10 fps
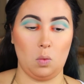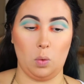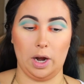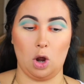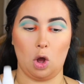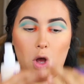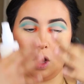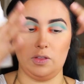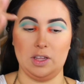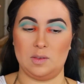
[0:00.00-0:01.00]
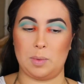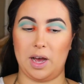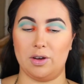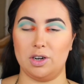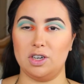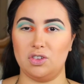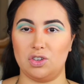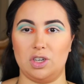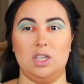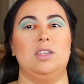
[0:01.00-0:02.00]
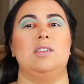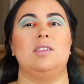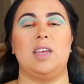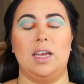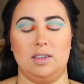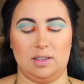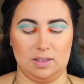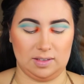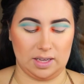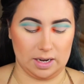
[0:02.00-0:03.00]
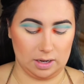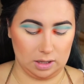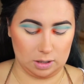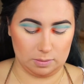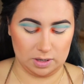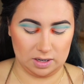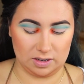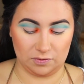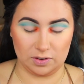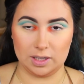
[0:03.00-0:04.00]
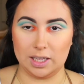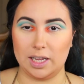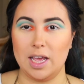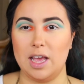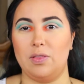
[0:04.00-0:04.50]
where all these powders are going to set into the skin a little bit differently.